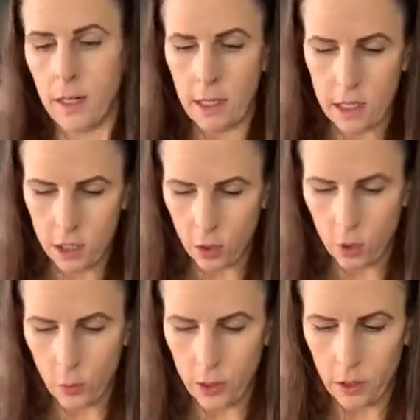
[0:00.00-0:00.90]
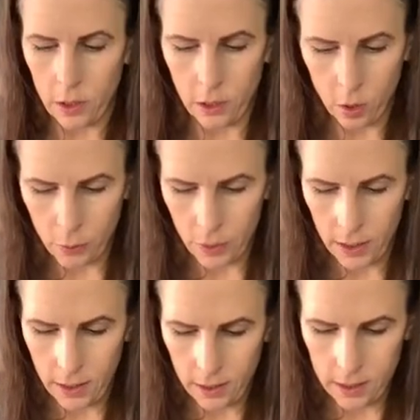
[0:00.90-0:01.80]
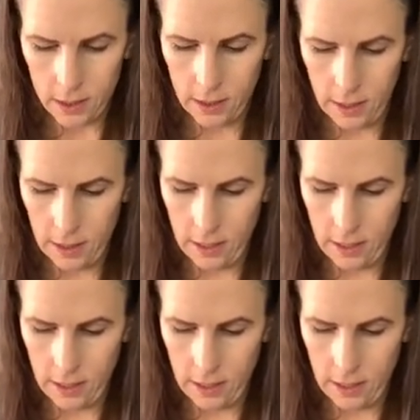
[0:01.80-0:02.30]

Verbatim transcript: And so we are gonna open this.